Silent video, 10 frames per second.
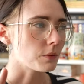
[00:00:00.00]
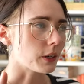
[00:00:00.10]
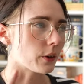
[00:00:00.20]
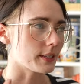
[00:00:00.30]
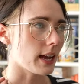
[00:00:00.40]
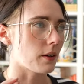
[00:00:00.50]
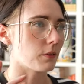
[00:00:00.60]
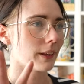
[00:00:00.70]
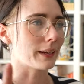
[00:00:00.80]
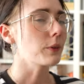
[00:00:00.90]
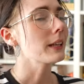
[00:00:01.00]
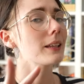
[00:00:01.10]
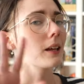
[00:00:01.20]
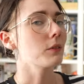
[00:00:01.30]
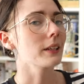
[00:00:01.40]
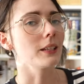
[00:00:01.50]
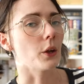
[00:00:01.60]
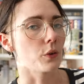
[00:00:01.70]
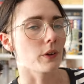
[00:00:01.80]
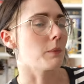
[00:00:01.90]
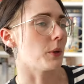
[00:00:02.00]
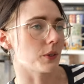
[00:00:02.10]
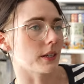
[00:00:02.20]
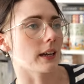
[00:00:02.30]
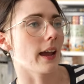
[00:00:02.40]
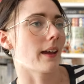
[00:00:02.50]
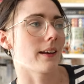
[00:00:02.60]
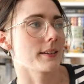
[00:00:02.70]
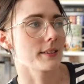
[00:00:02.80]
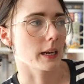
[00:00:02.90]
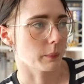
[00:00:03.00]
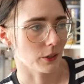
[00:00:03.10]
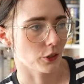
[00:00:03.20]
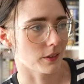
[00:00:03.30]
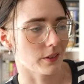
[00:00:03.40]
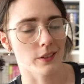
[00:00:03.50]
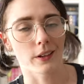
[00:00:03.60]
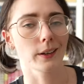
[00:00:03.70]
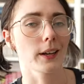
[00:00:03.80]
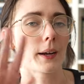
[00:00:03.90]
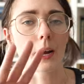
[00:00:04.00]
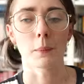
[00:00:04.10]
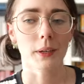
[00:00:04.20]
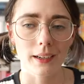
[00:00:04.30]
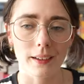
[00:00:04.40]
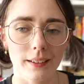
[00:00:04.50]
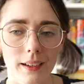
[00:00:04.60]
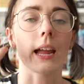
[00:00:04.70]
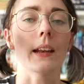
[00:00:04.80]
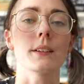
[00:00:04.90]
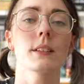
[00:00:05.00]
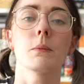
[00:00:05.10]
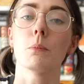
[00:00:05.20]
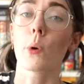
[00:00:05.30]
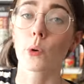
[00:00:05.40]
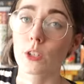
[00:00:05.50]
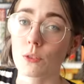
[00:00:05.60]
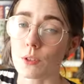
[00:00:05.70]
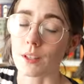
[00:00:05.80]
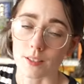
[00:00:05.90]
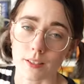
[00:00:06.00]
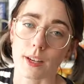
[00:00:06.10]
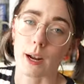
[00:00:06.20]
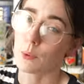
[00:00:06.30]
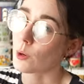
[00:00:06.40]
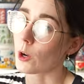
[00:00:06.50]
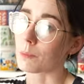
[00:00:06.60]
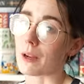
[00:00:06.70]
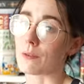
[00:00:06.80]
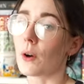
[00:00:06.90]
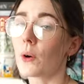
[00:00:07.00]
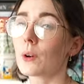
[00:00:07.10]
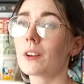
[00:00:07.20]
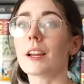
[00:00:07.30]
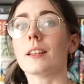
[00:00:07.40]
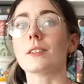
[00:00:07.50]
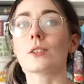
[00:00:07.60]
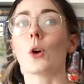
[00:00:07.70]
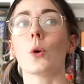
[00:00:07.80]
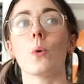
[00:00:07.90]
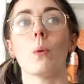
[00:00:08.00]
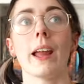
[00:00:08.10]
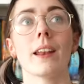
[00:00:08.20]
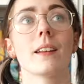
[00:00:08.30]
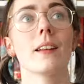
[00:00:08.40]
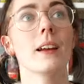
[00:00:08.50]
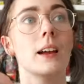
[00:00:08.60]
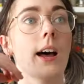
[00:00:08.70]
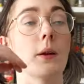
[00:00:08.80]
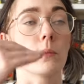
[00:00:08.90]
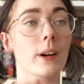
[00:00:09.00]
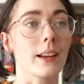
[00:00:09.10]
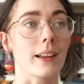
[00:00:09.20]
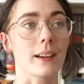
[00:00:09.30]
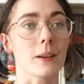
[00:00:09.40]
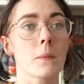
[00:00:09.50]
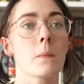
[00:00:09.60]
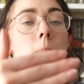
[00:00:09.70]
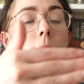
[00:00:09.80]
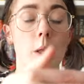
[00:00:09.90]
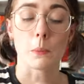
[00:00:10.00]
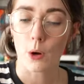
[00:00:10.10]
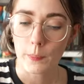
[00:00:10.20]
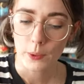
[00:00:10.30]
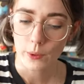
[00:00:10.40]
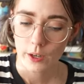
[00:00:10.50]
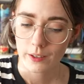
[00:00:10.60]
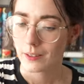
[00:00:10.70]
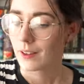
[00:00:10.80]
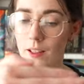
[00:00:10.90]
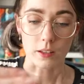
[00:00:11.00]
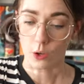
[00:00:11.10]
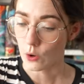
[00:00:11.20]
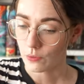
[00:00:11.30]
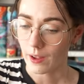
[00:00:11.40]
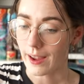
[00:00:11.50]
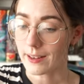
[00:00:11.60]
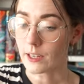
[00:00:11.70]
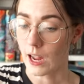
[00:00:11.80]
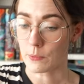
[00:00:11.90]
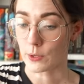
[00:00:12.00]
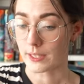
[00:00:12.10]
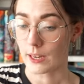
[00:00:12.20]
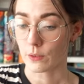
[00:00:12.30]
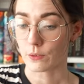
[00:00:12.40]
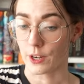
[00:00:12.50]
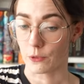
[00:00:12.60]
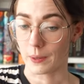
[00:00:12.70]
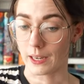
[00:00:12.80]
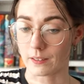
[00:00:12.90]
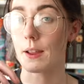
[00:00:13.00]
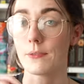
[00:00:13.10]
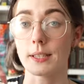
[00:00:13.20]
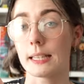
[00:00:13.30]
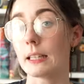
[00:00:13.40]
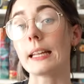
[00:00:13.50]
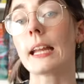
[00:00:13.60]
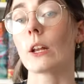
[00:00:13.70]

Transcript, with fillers: YouTube videos have like really lovely lo-fi music and aesthetic pictures that accompany it. And the bonus for this is that I put it on my phone. And so when I'm reading and the Pomodoro lo-fi timer is there in front of me, I physically